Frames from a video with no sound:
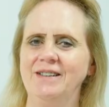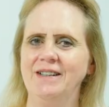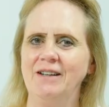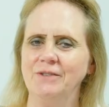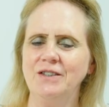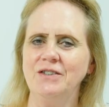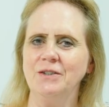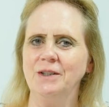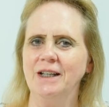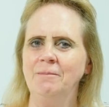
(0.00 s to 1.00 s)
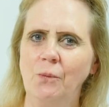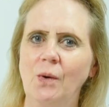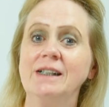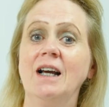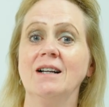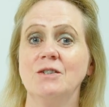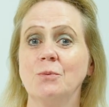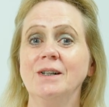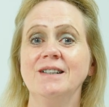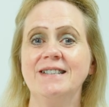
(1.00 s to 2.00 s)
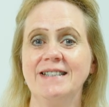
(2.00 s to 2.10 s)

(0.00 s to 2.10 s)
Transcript: in every student what God's Word